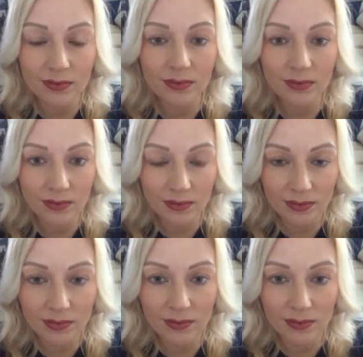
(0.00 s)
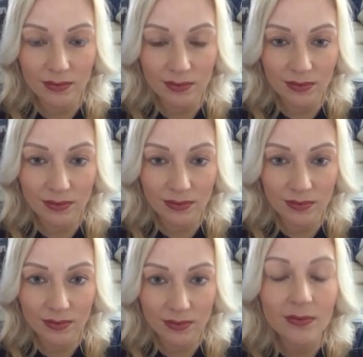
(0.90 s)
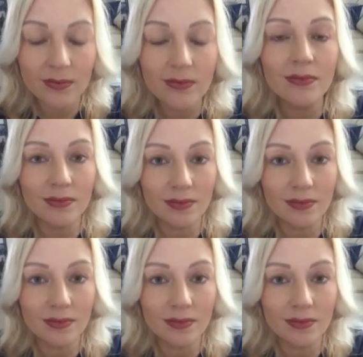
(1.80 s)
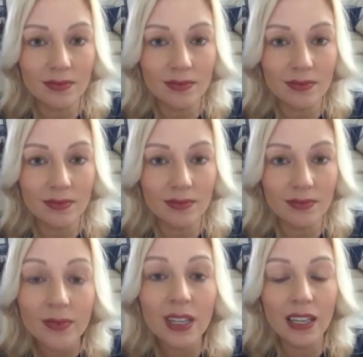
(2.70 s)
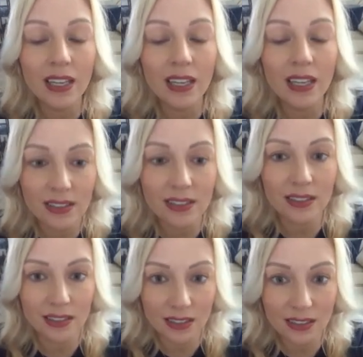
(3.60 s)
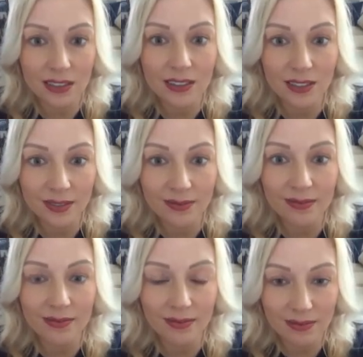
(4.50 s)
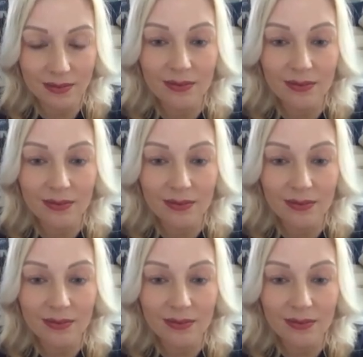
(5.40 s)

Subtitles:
This person isn't speaking.